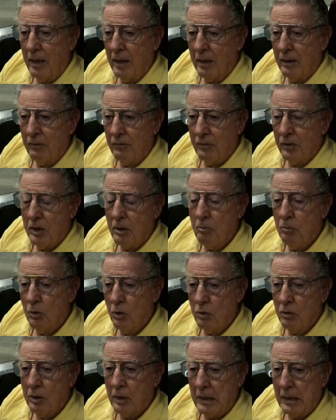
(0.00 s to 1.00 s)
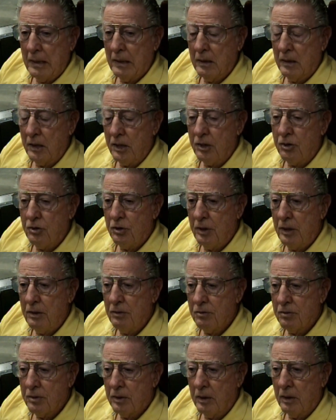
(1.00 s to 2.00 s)
And in very broken English,
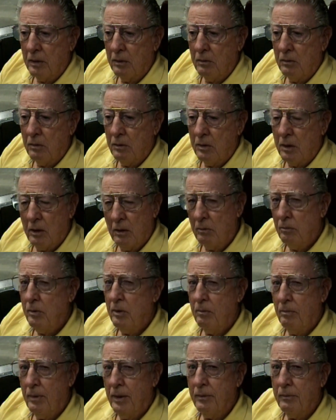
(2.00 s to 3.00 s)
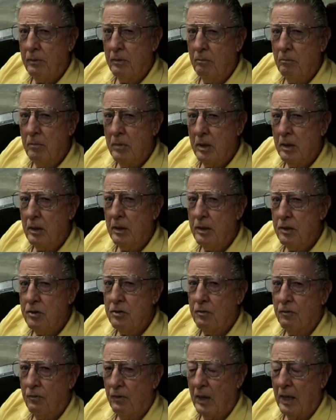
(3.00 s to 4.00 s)
he said, Tell me about the Middle
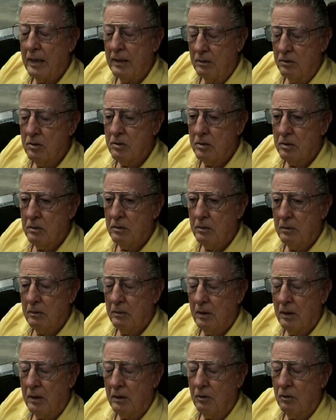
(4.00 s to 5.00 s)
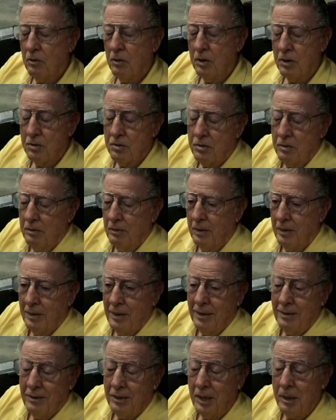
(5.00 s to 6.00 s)
East flights. And of course, at
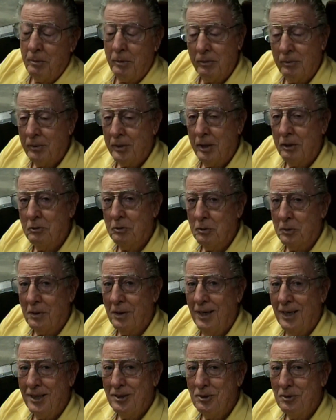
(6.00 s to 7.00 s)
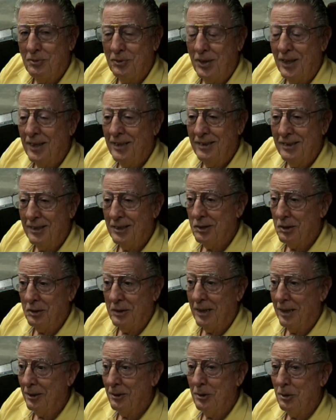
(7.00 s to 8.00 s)
that time, everything was classified. And I
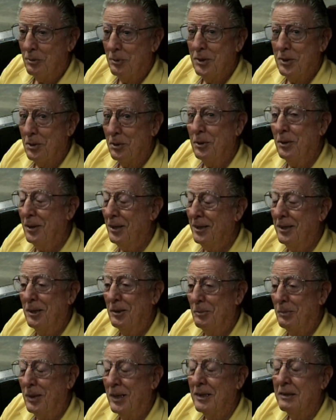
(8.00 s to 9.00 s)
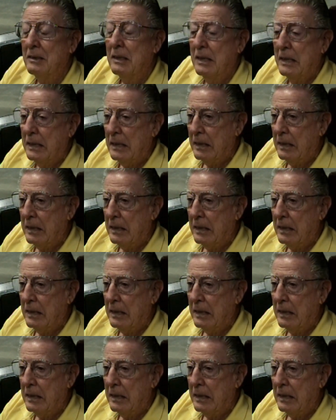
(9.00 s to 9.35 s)
said, I don't know what you're talking about.